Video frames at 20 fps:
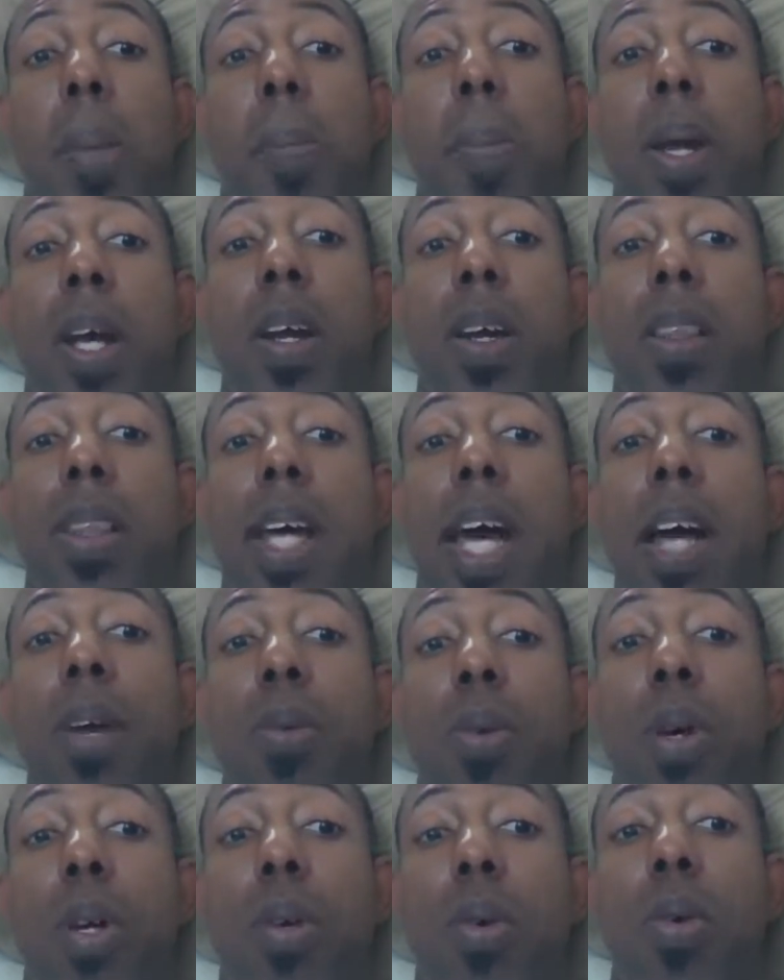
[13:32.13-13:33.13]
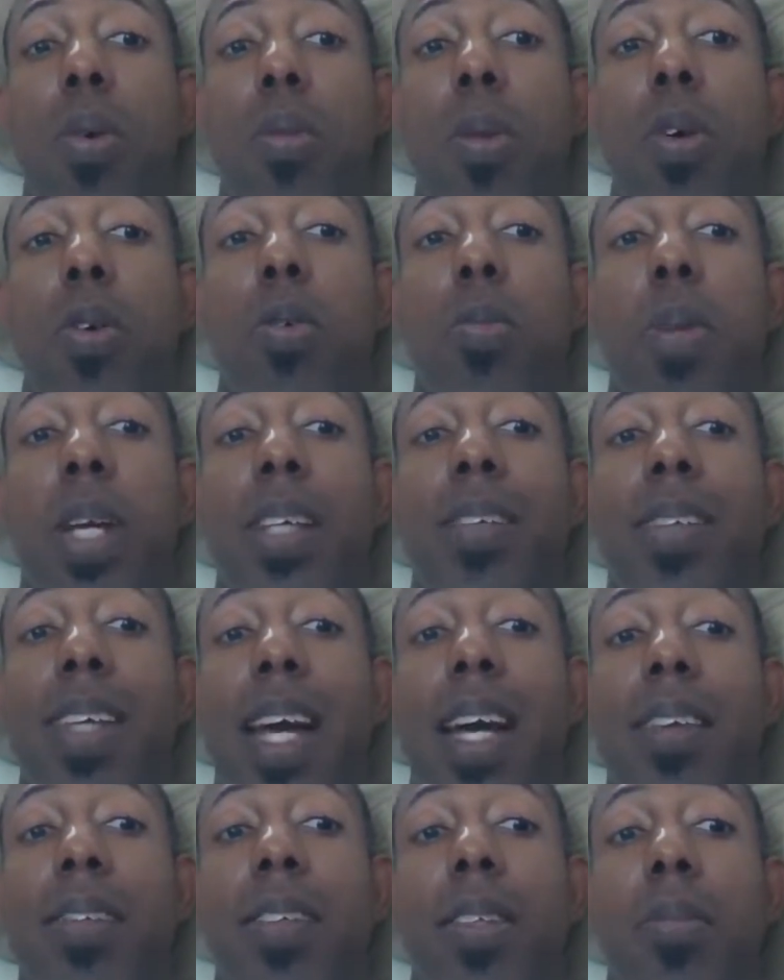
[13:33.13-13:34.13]
Parathyroid hormone makes
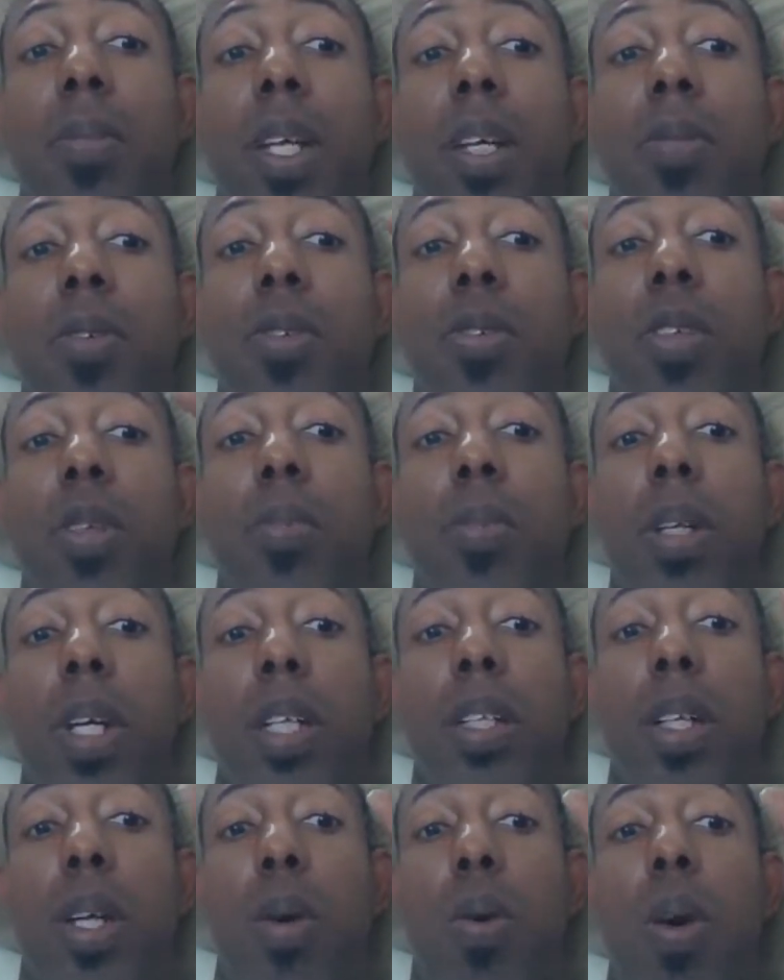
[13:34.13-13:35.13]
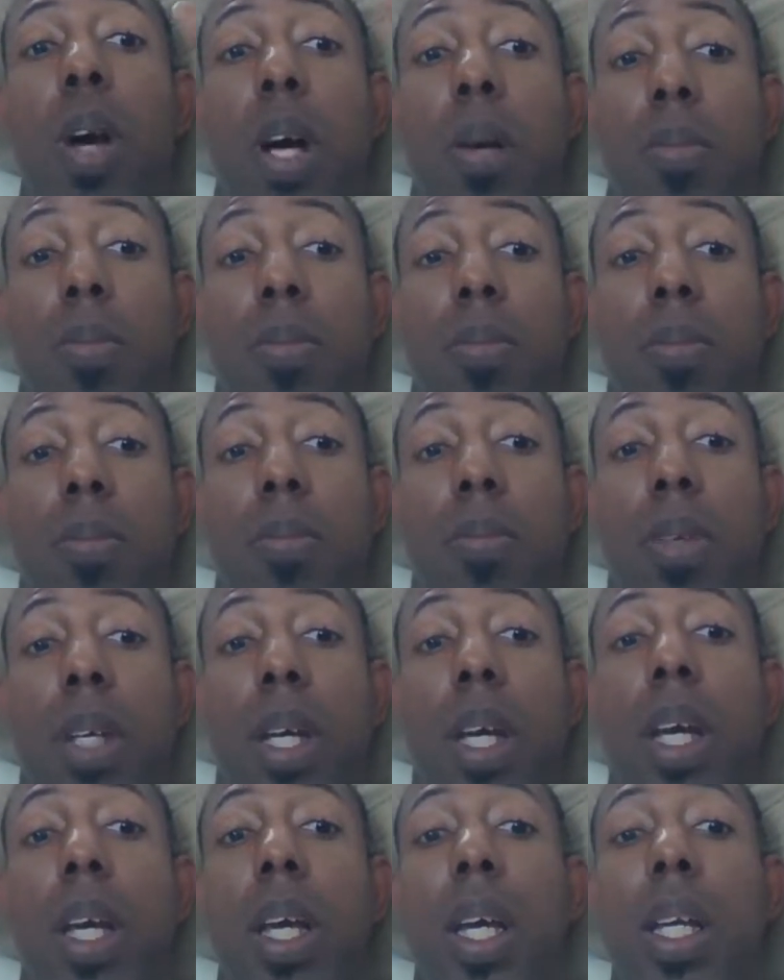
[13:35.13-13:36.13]
calcium levels in the blood go up.
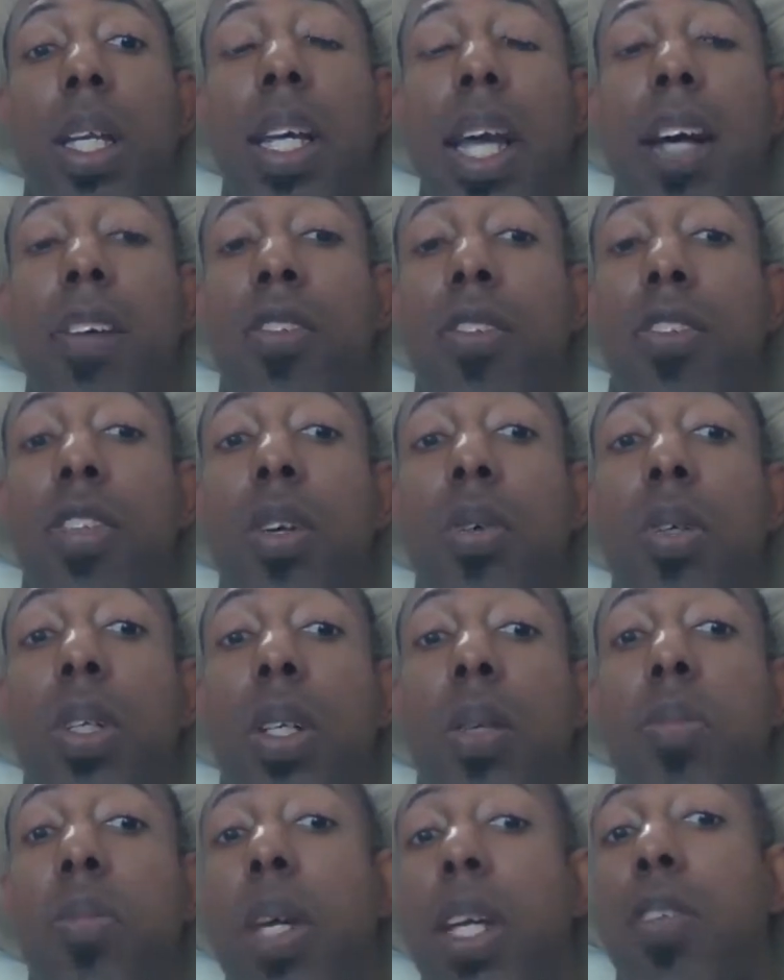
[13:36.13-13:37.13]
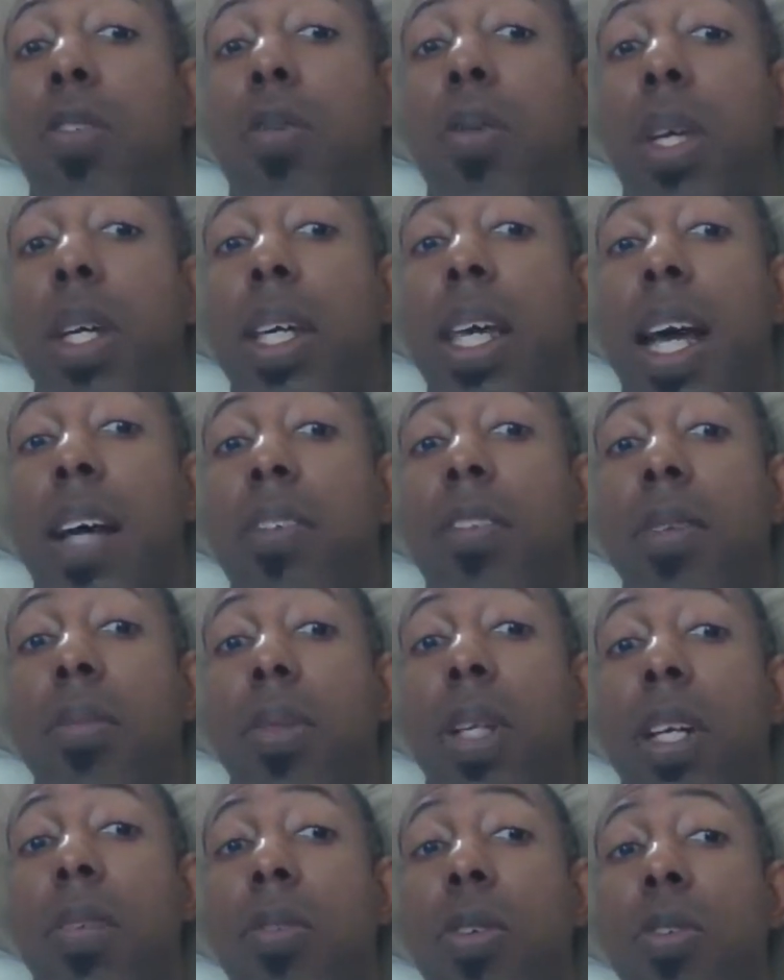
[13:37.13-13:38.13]
Calcitonin makes calcium
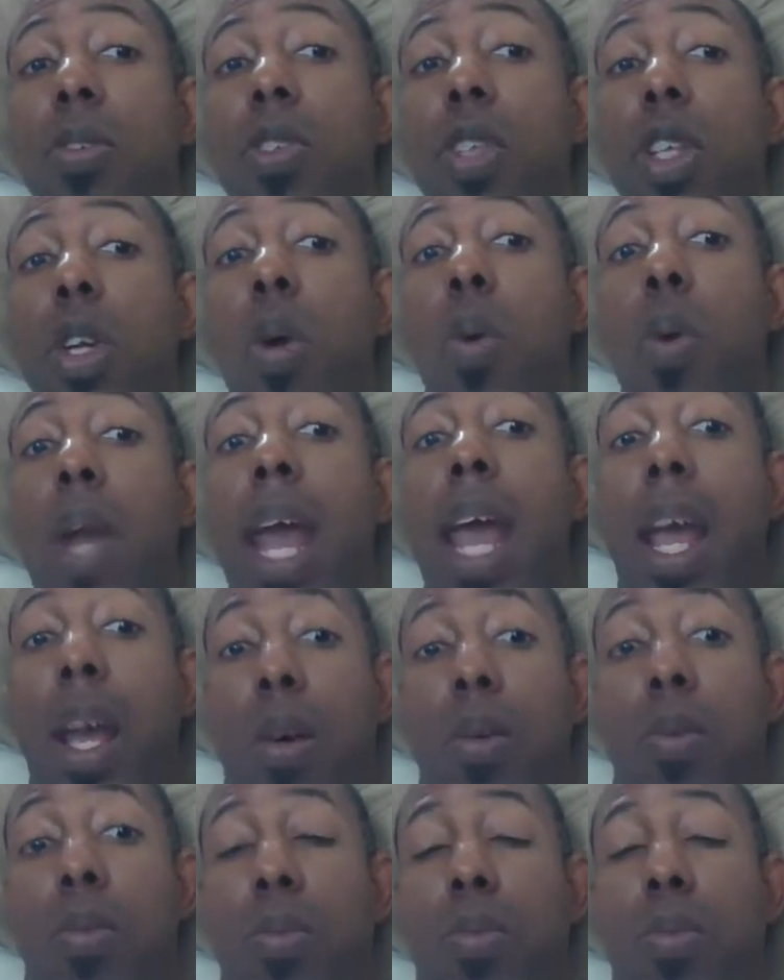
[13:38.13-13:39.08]
levels go down.